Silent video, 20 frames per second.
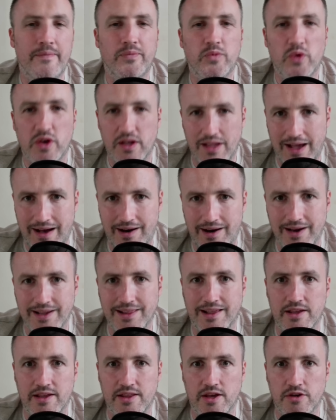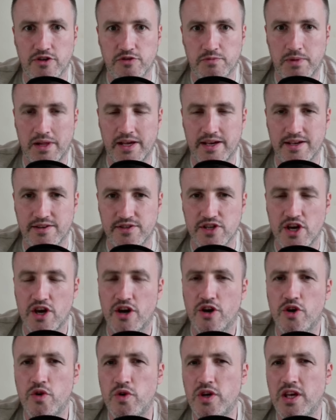We're going to highlight those players
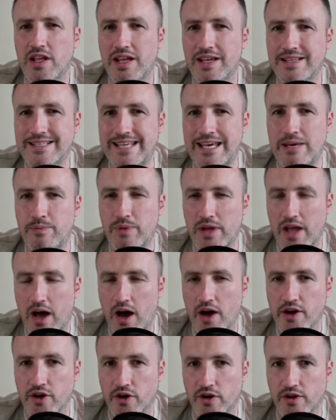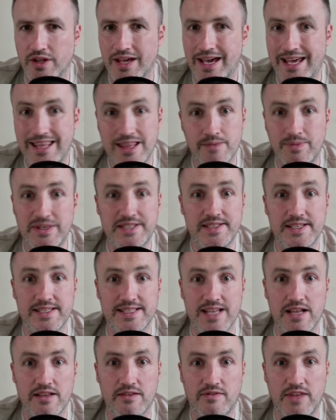who you need to keep an eye on in the business
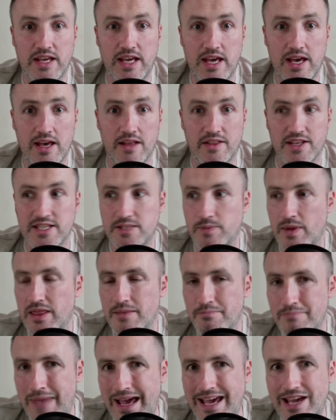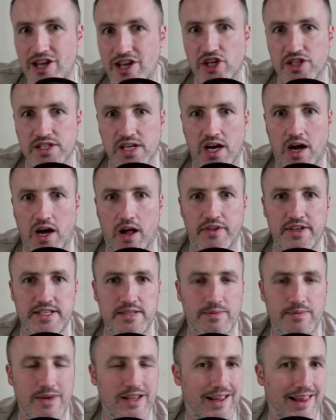end of the year. This is when the majors are. This
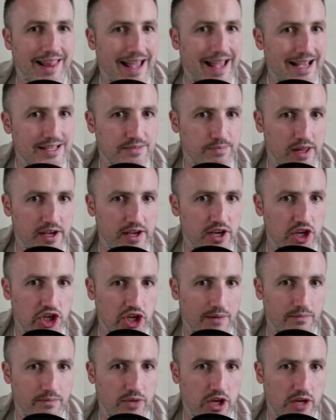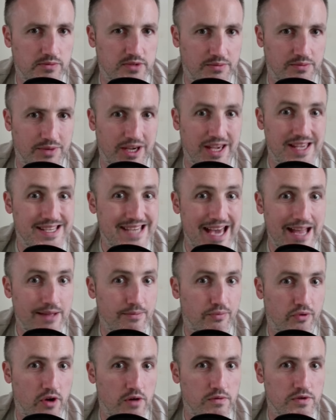is where the last Players Championships will be. 10
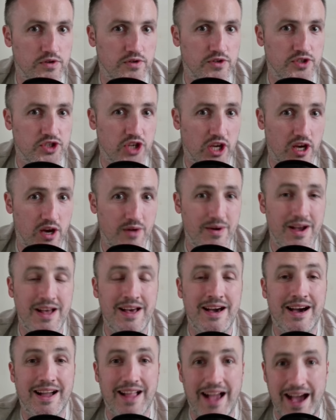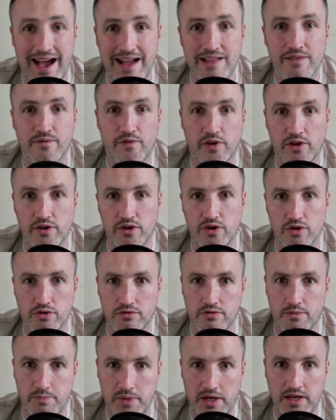Pro Tours to go and a handful of
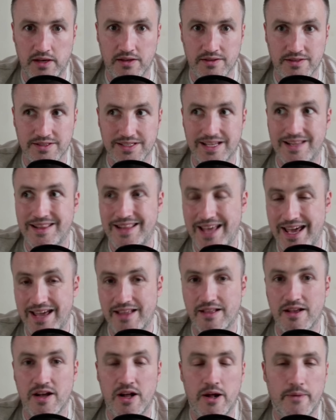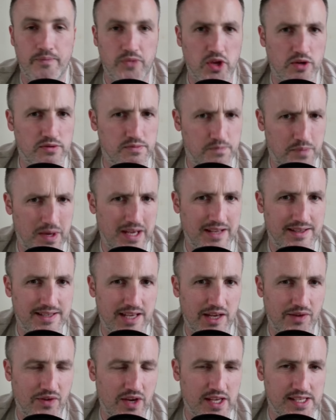Europeans, and then those big
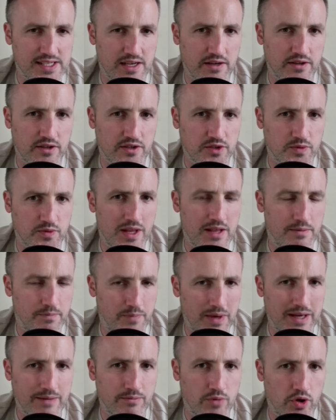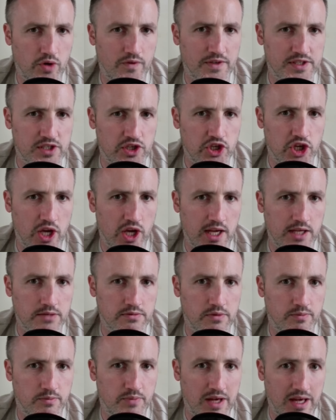TV titles where the big movers and shakers
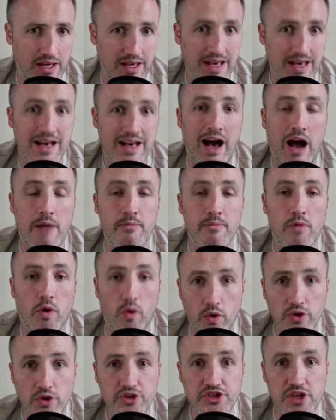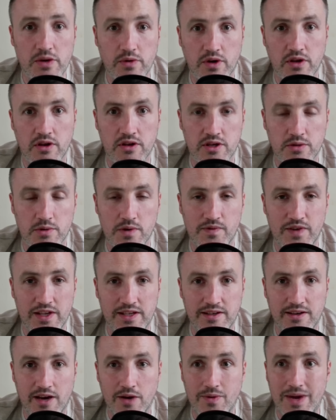will be. I'm also going to do a
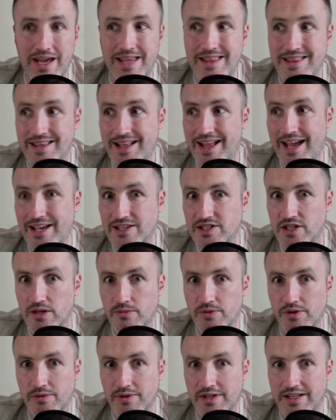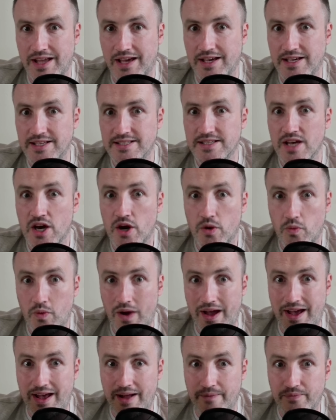video in the next couple of days
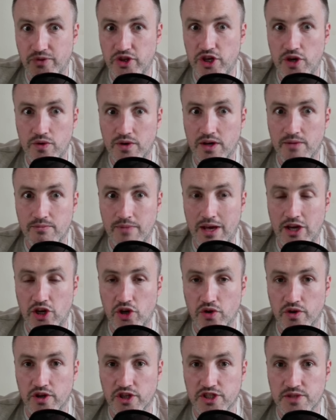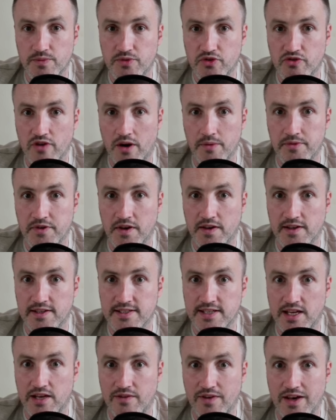where you can make sure you're subscribed to Edgar
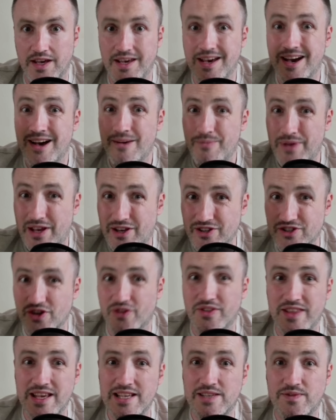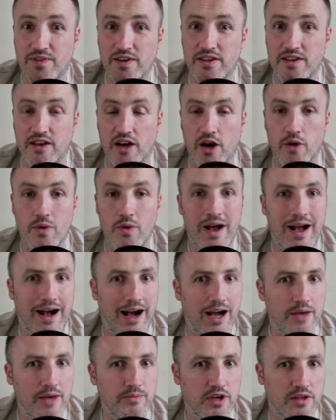TV, because on this video
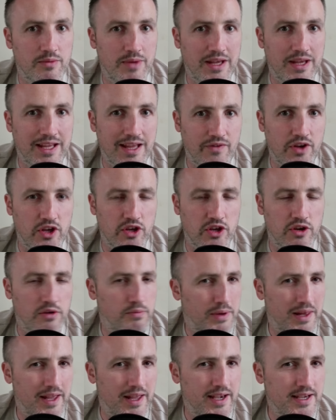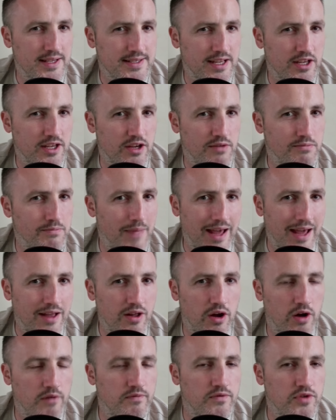I'm going to be giving you players that you may
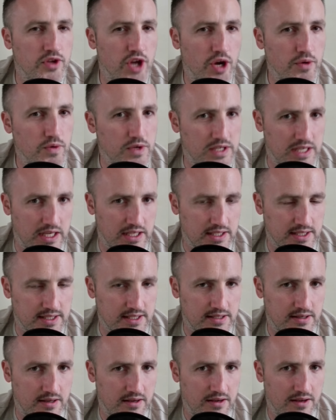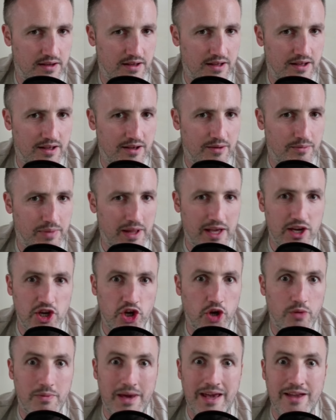not have noticed, players
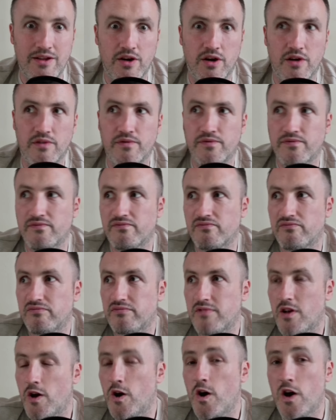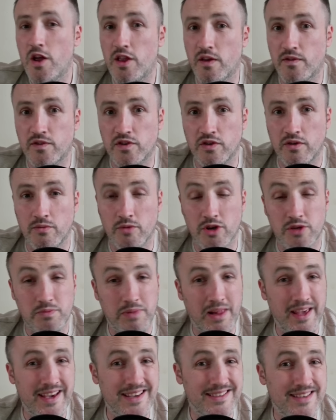you may not have heard of too much,
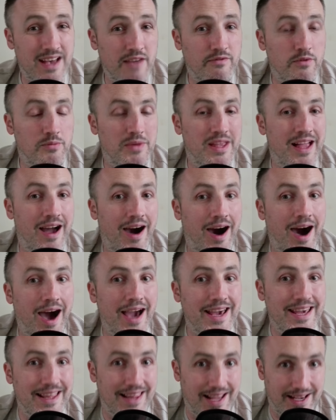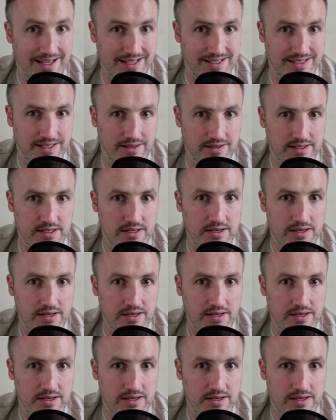players that haven't been highlighted.